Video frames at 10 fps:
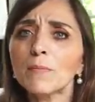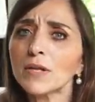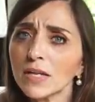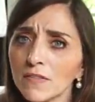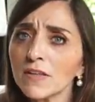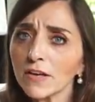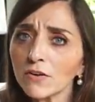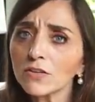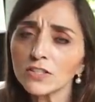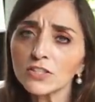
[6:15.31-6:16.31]
but in the
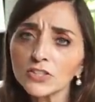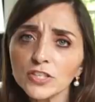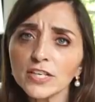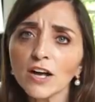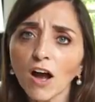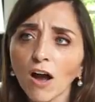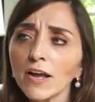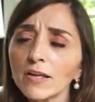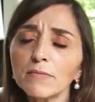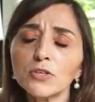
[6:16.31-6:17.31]
air conditioning,
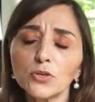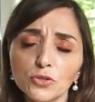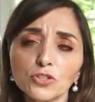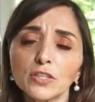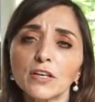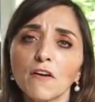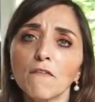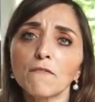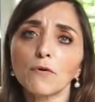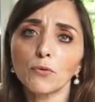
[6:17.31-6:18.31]
I am usually
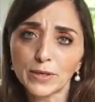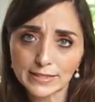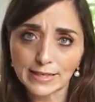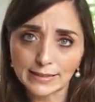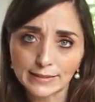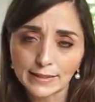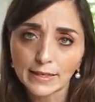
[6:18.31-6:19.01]
freezing.